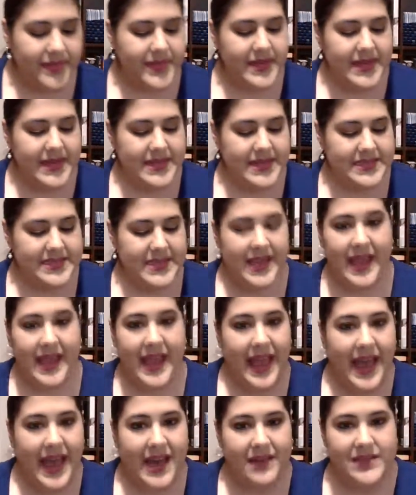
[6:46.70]
The next thing
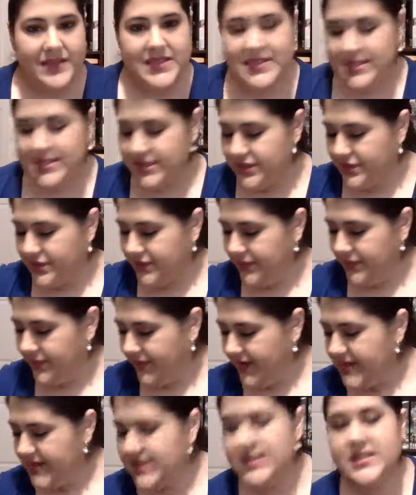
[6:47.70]
I have is the Too
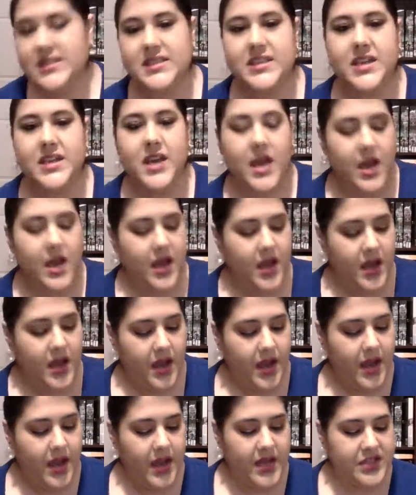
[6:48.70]
Faced
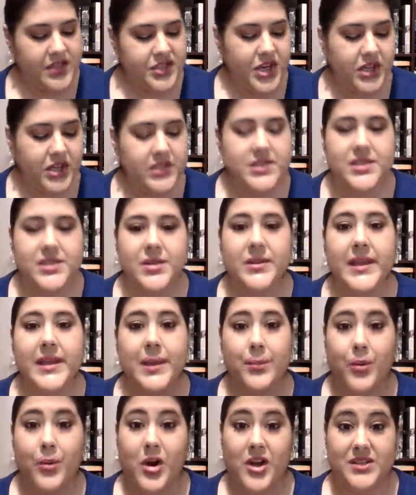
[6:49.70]
Chocolate
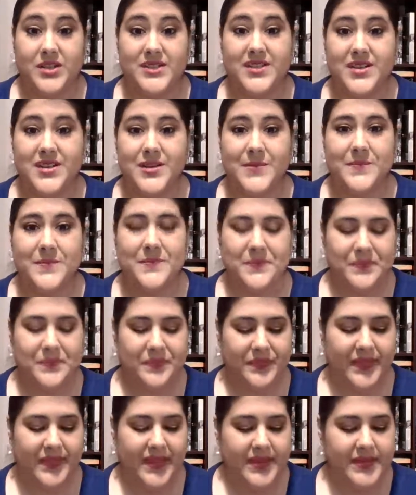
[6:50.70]
Soleil bronzer.
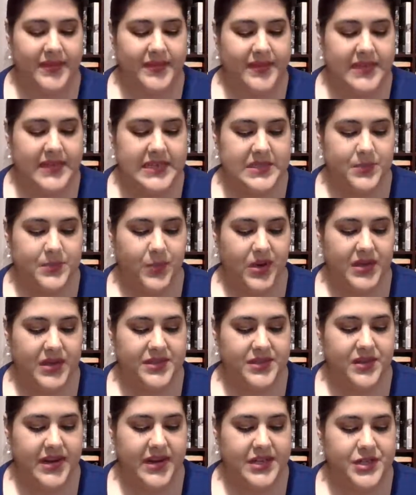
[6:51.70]
This
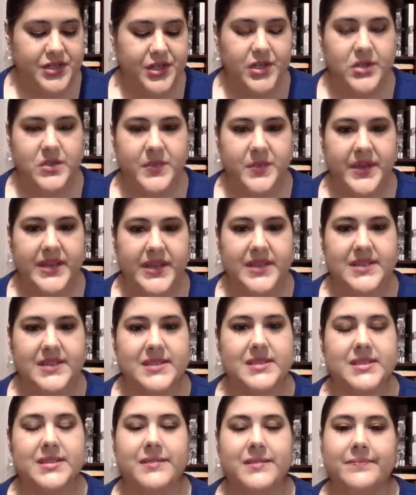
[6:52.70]
bronzer I chose
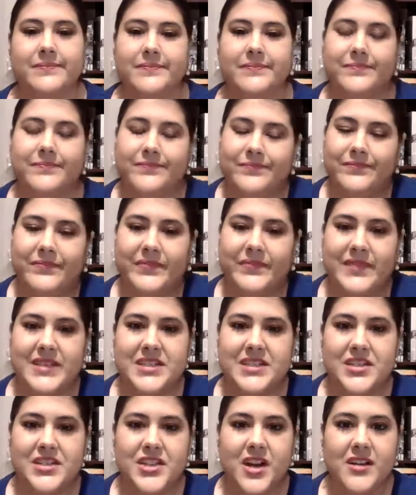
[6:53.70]
because
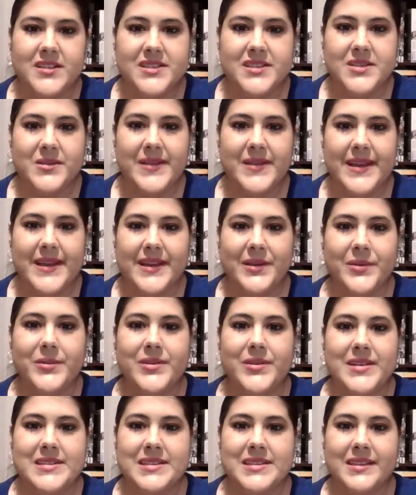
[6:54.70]
it's Chocolate Soleil, and
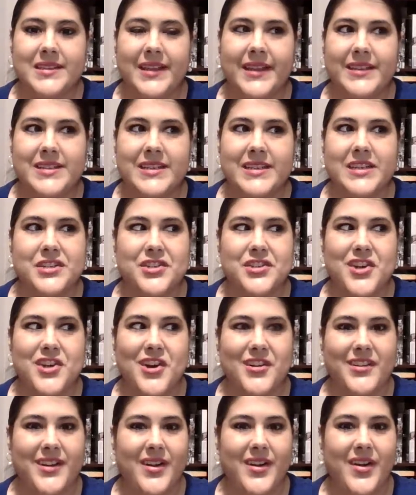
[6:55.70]
who doesn't like to get
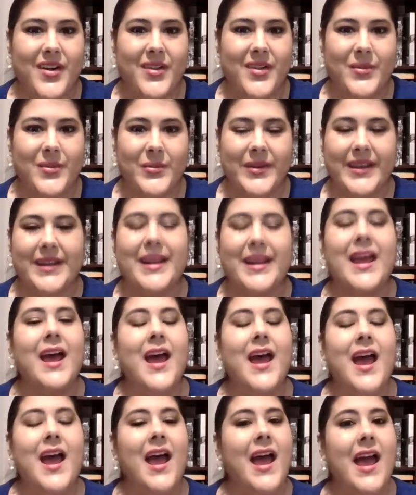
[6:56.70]
chocolate on Halloween?
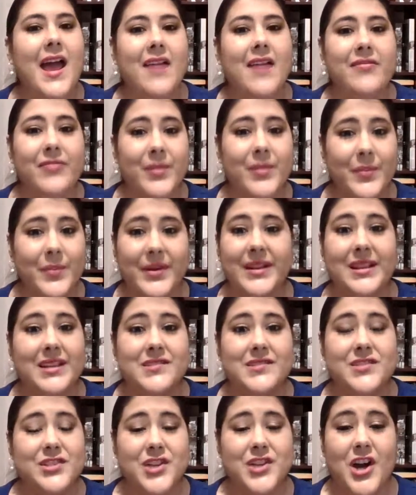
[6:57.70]
Everybody
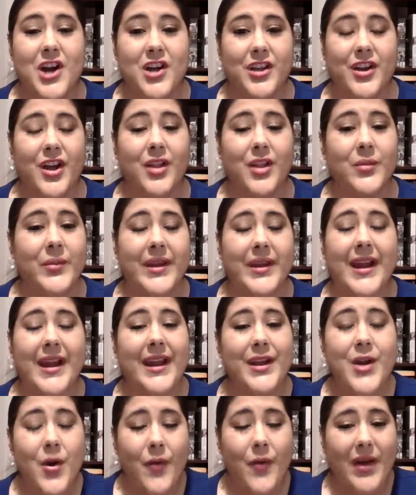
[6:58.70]
loves chocolate on Halloween.
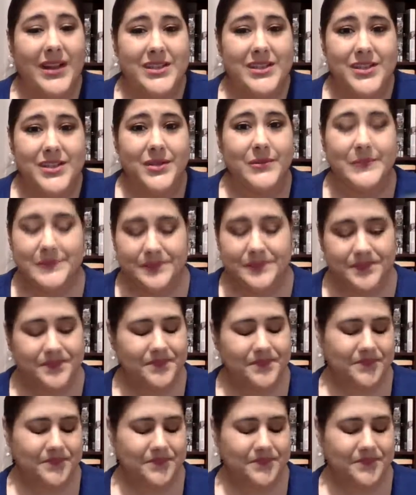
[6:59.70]
I know I do.